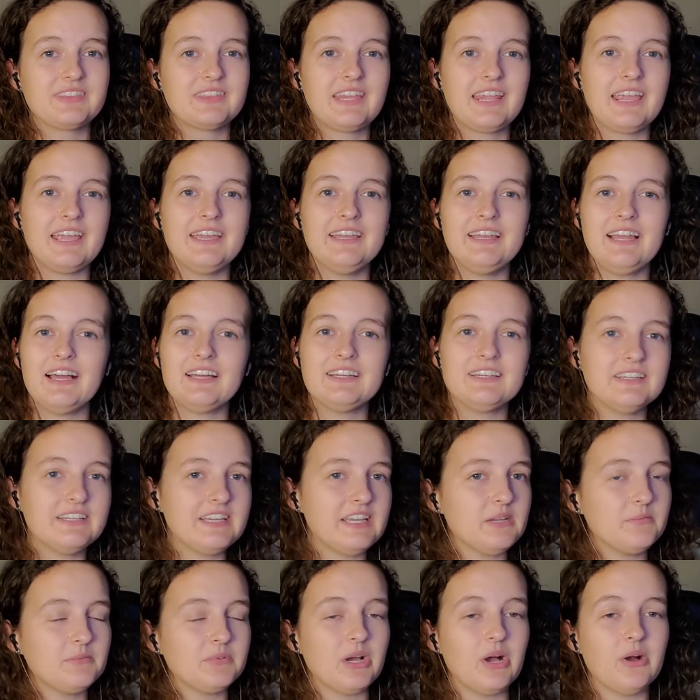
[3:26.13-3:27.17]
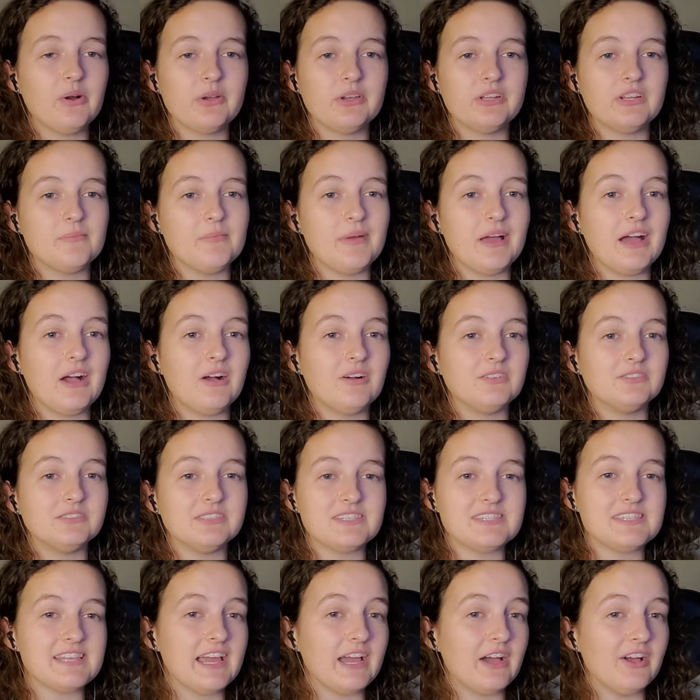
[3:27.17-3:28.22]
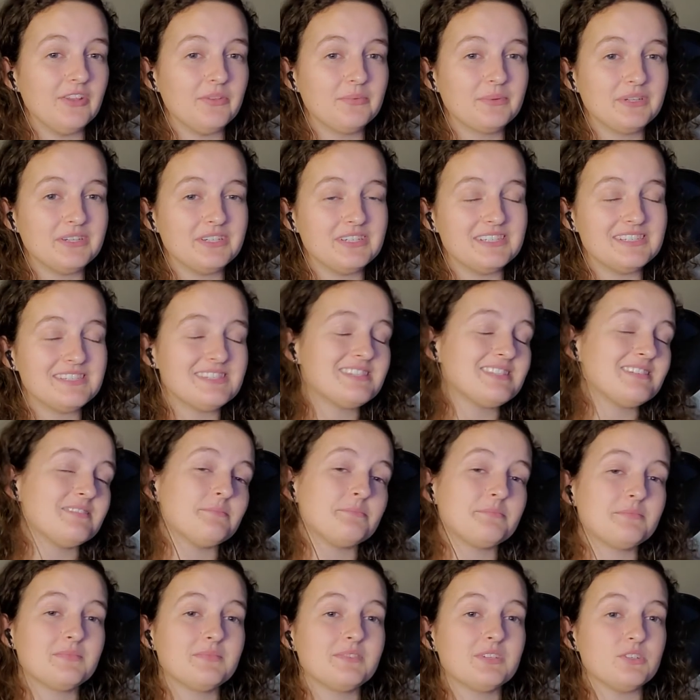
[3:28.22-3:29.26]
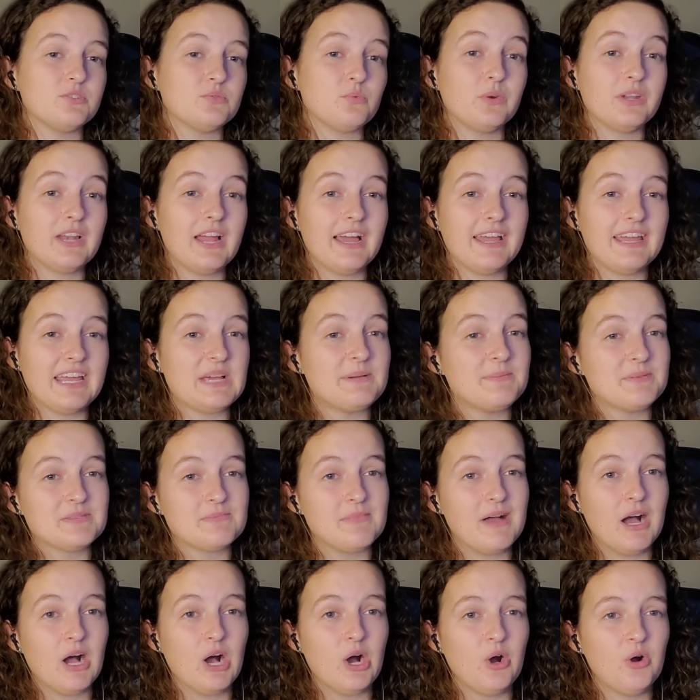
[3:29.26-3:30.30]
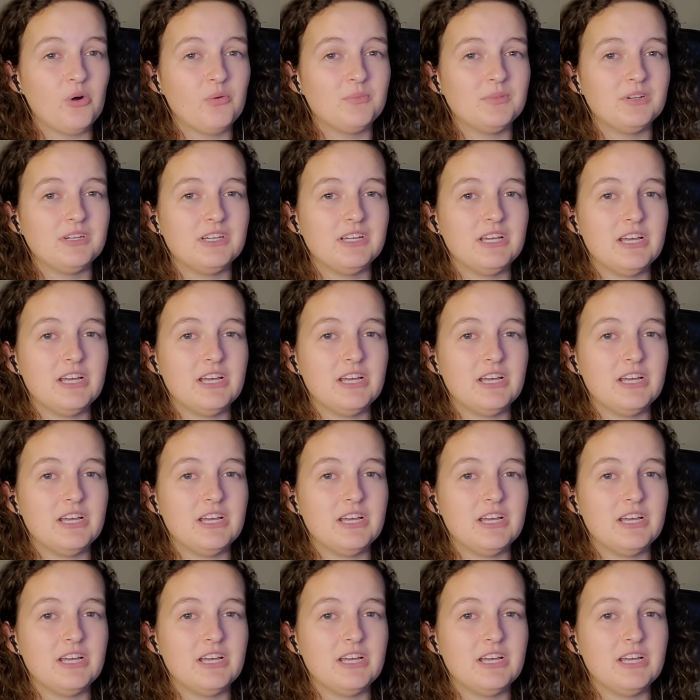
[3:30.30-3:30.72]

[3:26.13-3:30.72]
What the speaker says: And I could keep talking about the South because it's what I am, it's my home.